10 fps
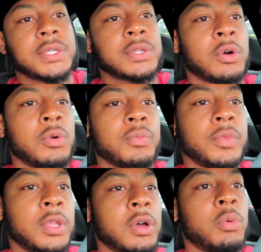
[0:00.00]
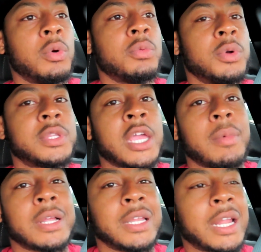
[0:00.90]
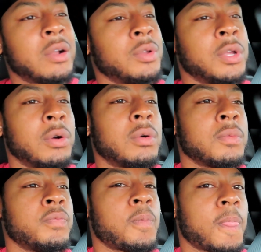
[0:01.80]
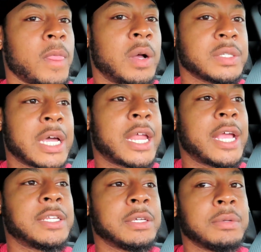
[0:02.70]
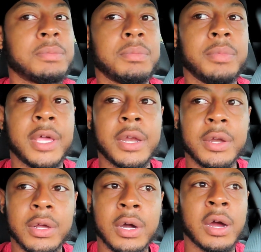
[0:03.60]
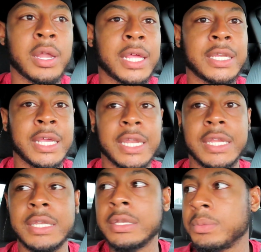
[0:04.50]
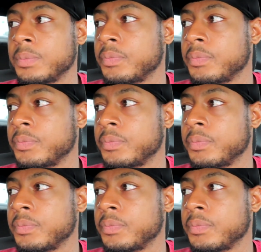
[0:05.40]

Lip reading: So, you know, we'll think about that. I don't know, you know what I'm saying? I'd hate to get her in the car like that and